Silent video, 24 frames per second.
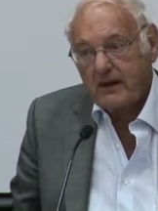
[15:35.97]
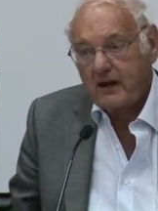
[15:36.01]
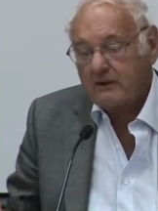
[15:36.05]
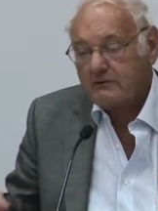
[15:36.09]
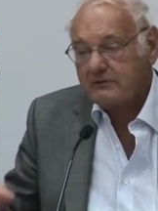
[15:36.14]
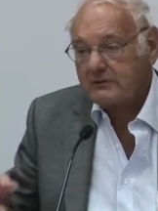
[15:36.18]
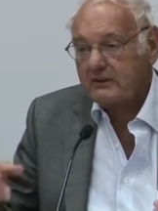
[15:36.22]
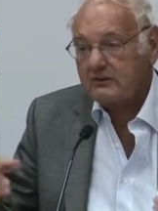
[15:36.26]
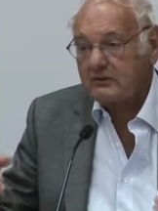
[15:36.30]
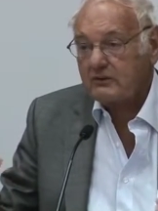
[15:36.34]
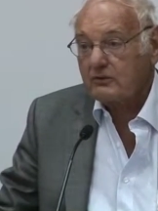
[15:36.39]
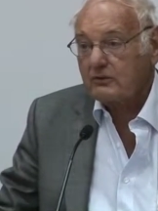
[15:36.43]

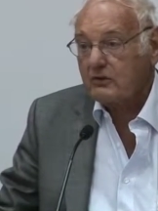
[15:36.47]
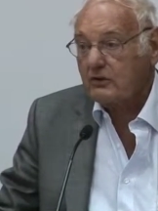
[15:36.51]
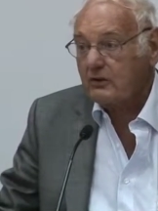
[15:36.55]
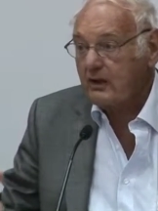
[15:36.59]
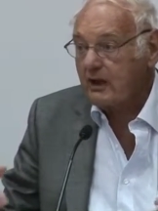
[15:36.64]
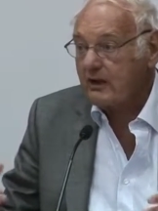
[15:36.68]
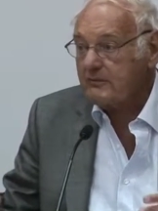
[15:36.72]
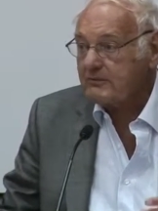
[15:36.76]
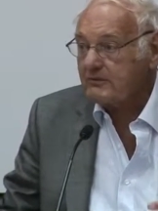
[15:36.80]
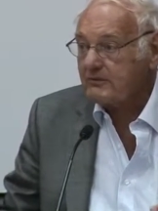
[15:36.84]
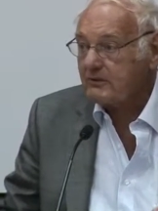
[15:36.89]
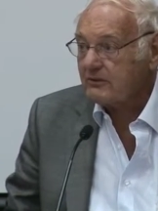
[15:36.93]
After the
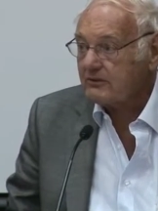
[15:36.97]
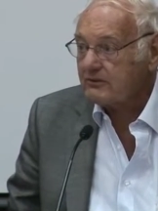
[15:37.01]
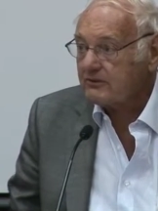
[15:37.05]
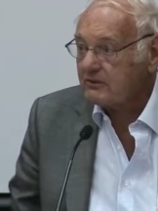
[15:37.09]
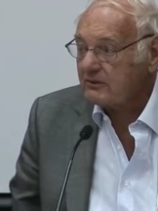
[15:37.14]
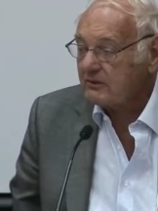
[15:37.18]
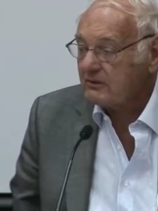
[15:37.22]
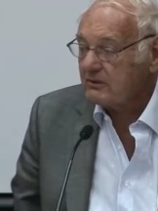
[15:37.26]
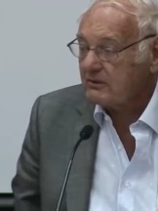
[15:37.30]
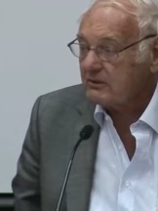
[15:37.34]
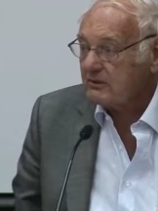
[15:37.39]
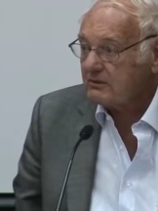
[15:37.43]
collapse of
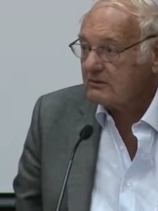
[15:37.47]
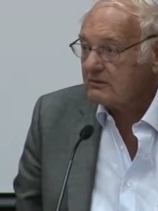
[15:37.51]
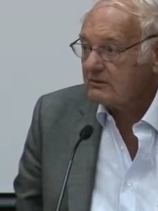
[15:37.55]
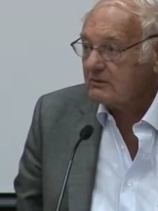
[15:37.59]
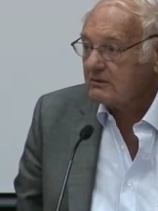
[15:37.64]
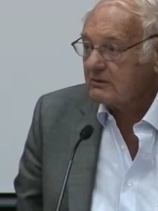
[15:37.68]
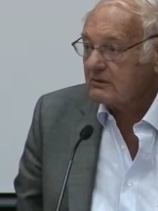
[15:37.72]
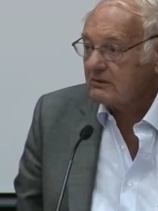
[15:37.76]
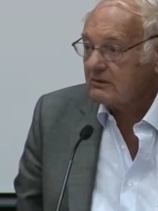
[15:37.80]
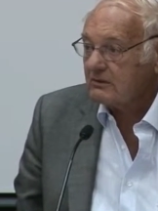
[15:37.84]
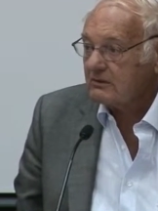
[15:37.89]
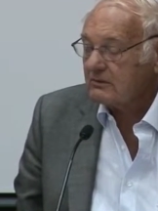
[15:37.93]
the,
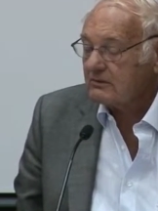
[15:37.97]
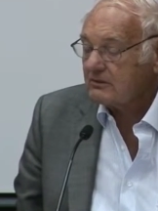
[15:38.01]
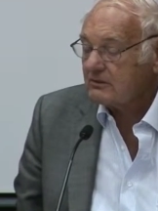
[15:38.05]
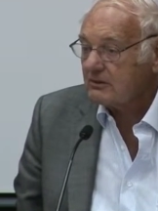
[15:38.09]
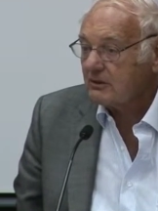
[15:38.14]
the